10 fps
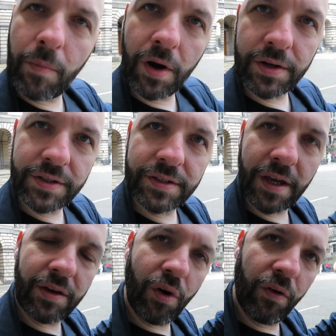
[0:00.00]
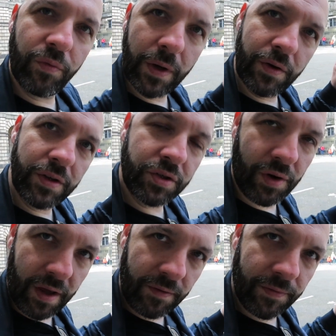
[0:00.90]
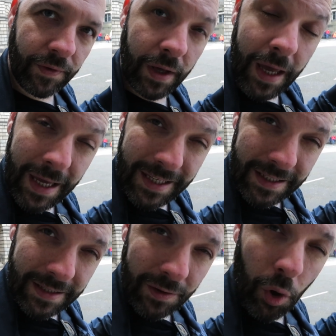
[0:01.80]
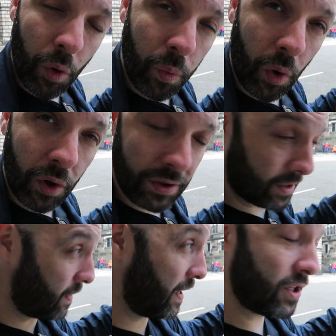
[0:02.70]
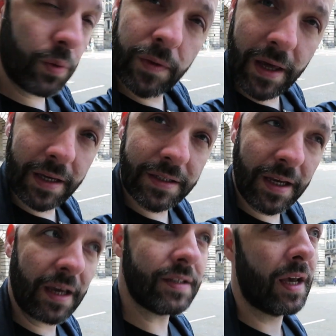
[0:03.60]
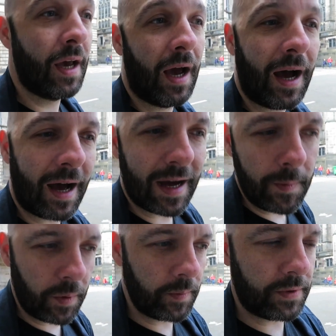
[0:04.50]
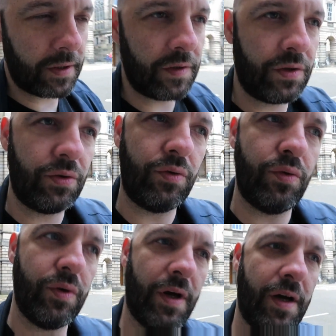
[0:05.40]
marks the site of where his grave is or was, and that's what that says. I bumped into